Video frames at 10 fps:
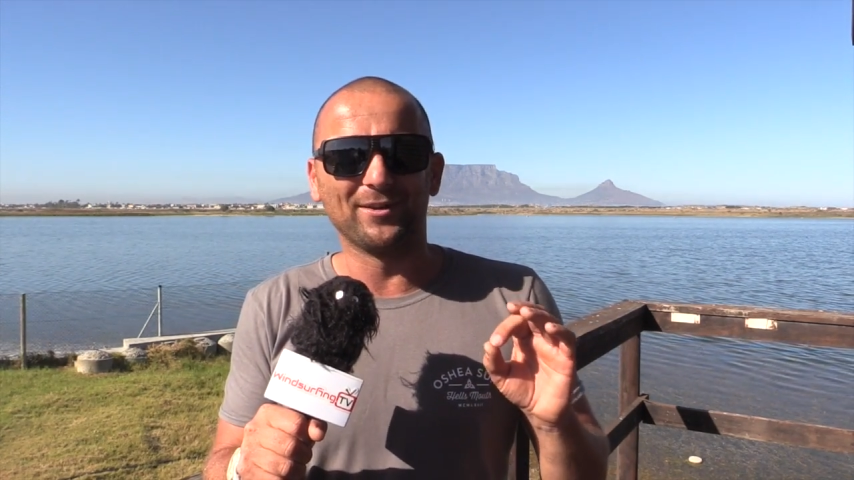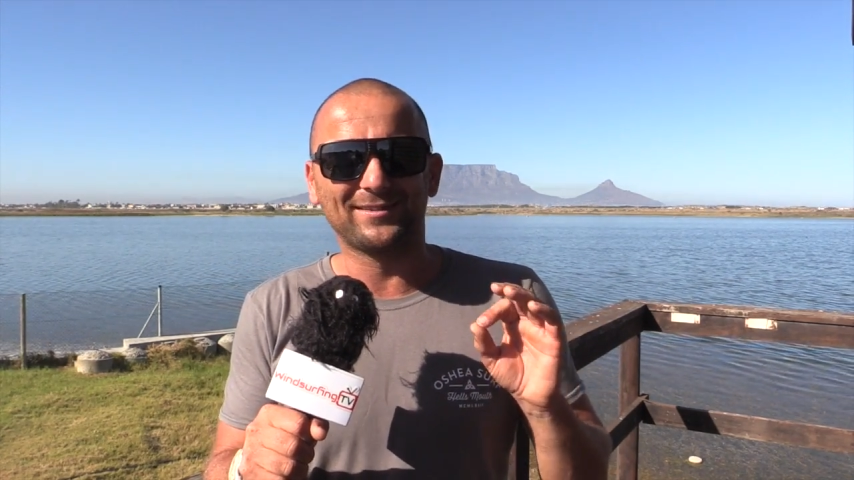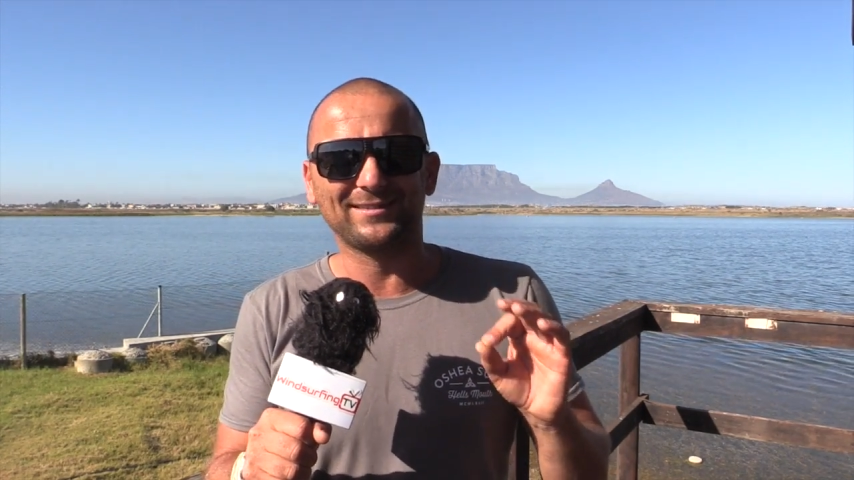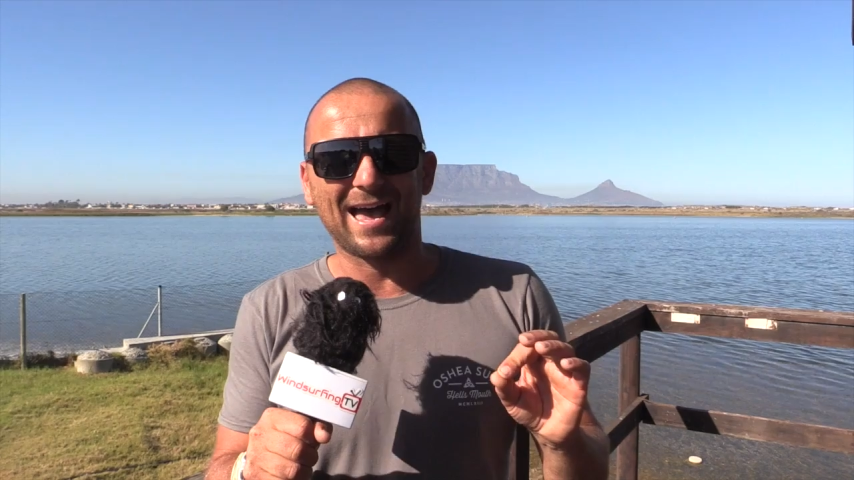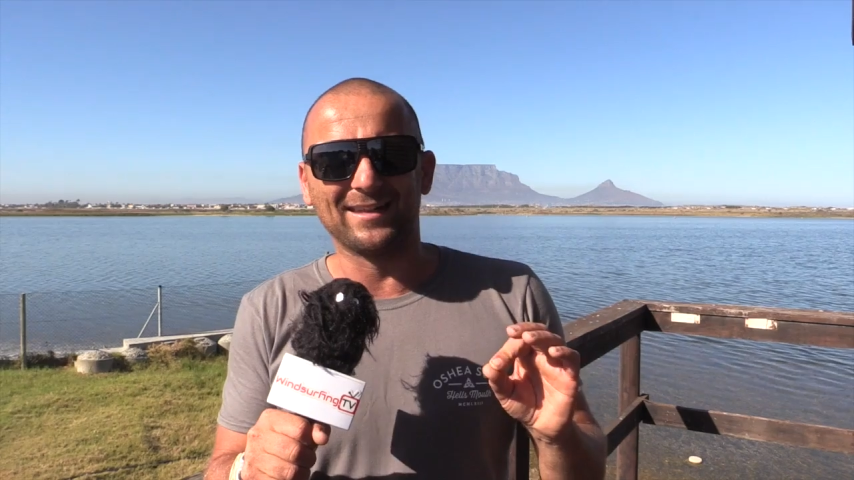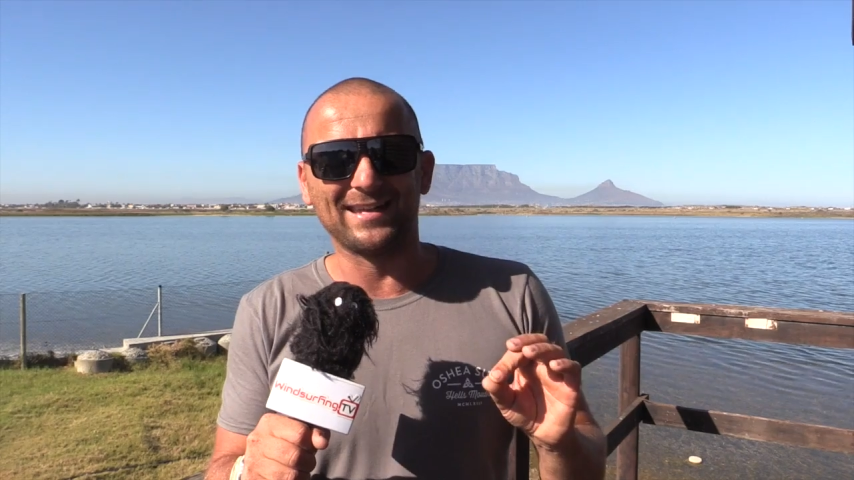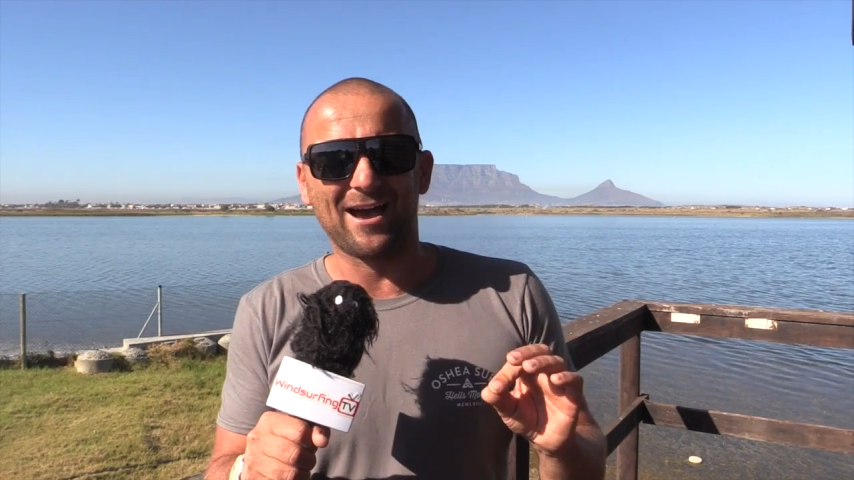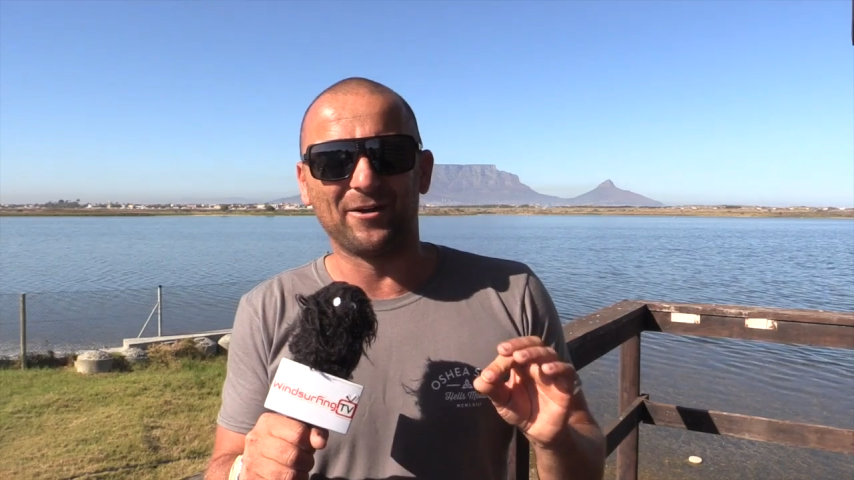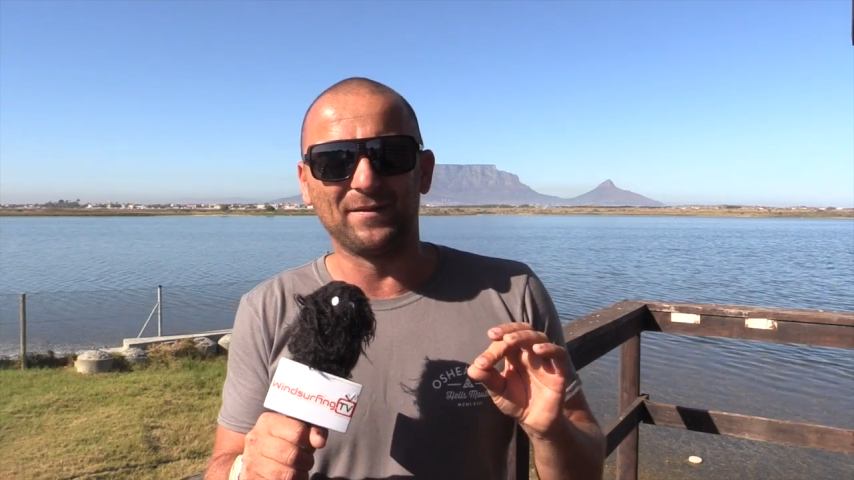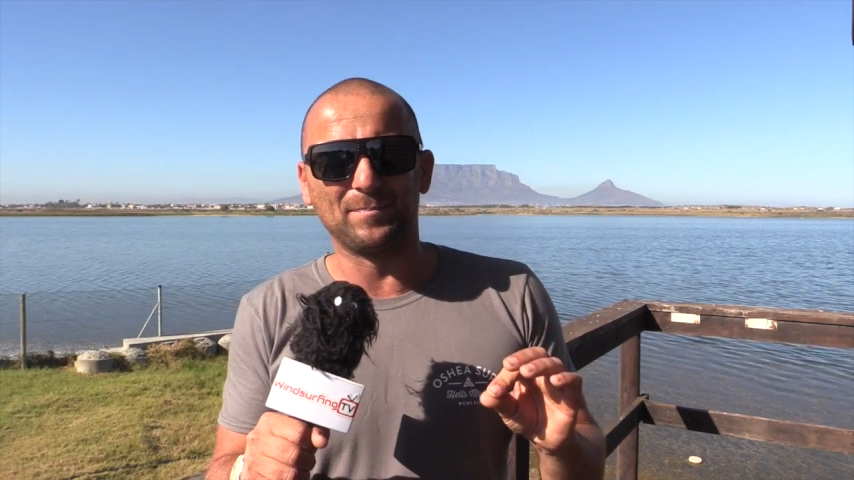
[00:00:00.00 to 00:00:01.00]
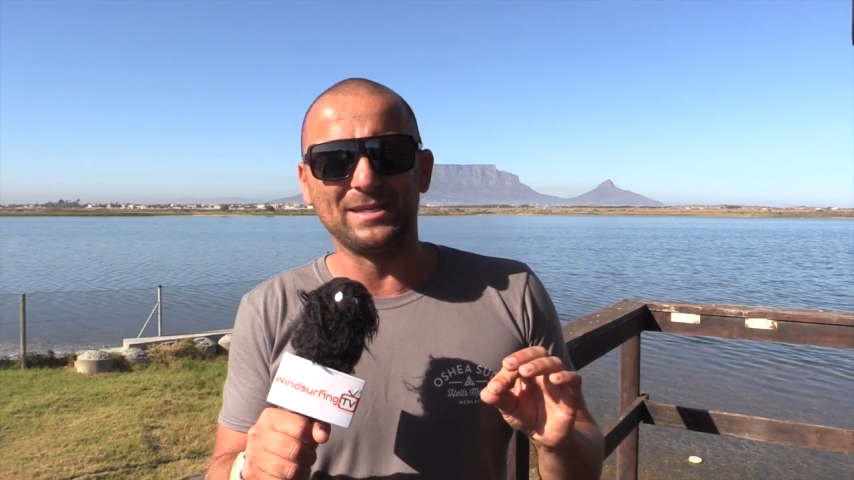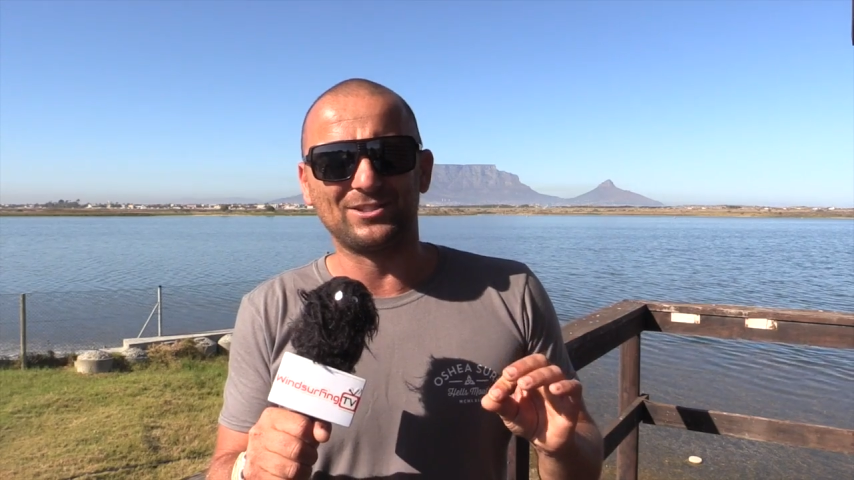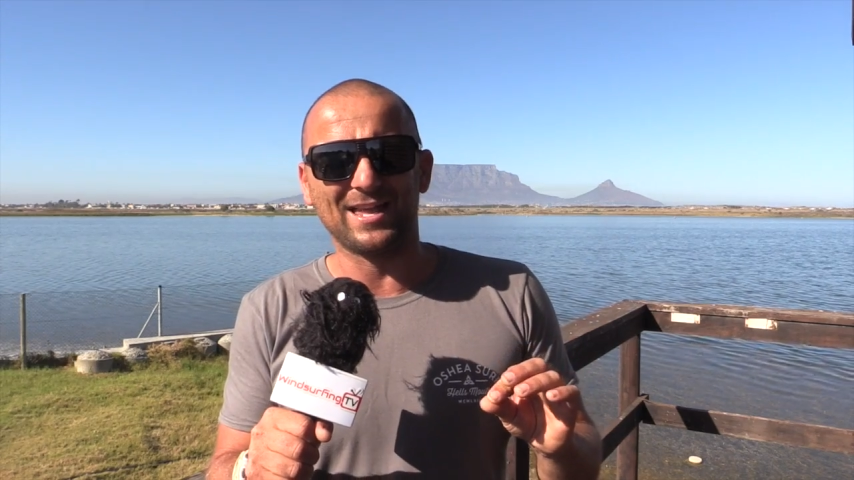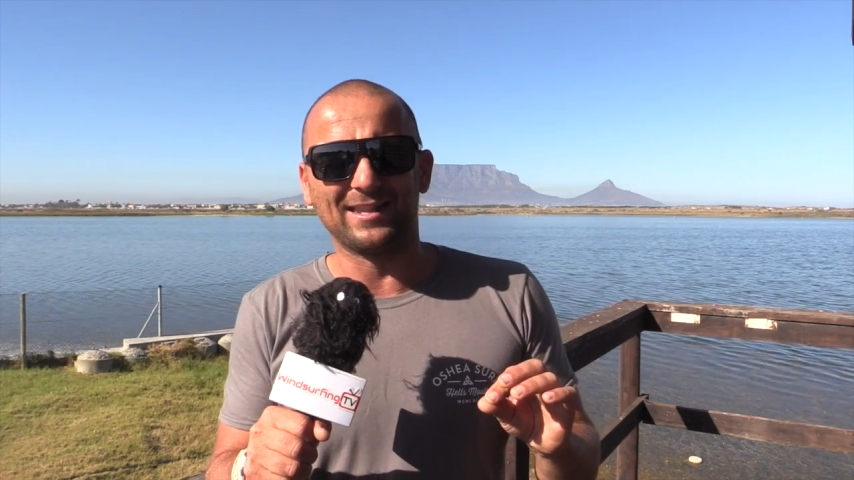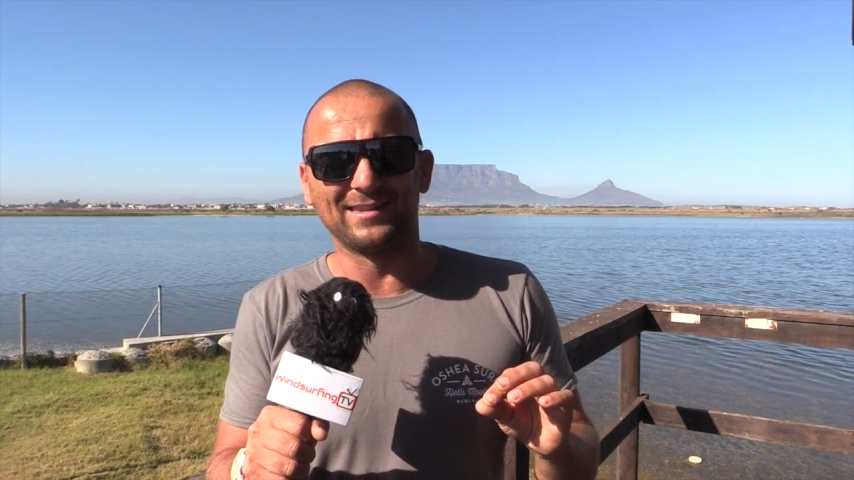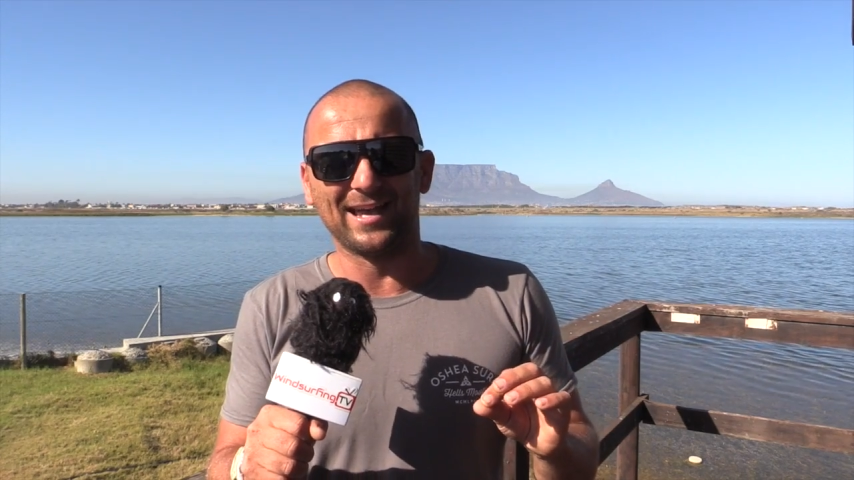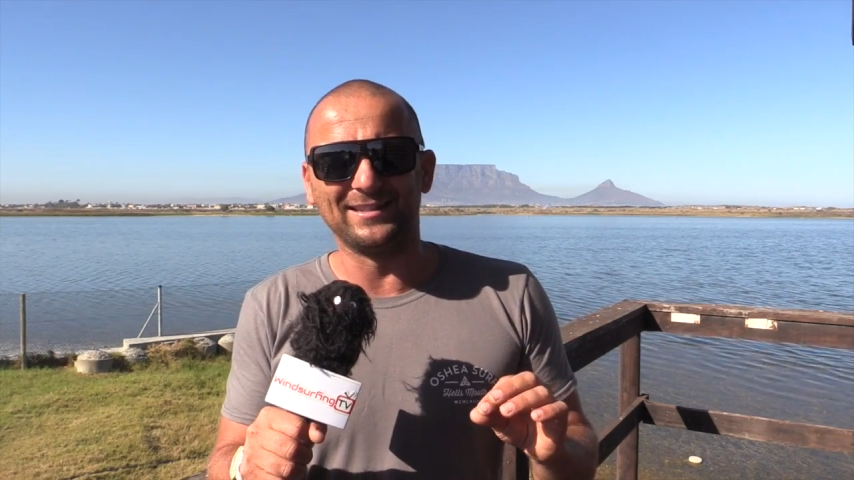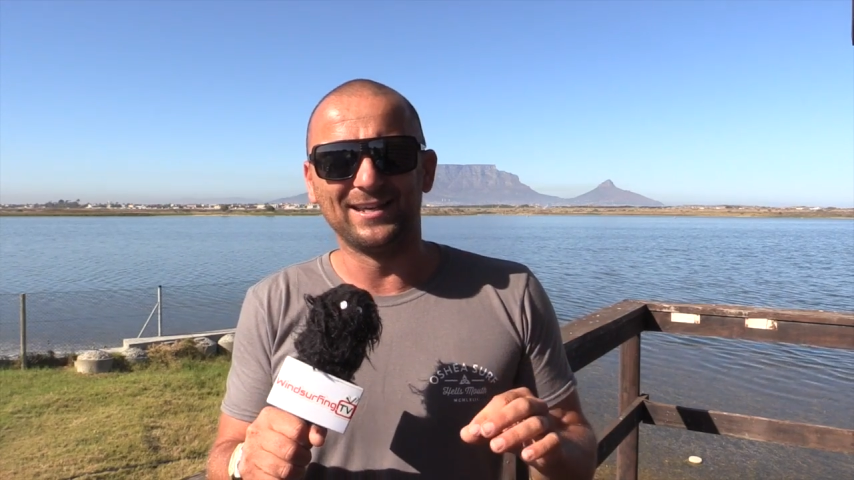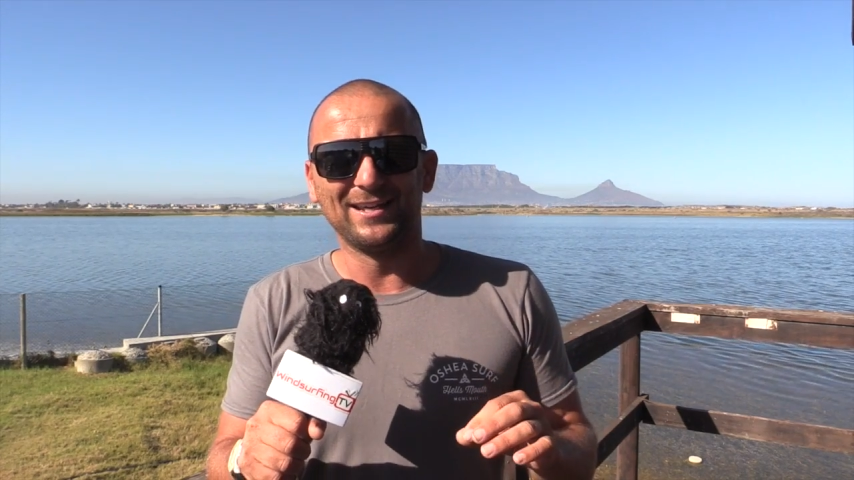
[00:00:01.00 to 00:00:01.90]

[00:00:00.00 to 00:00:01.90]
standout at the beach that day.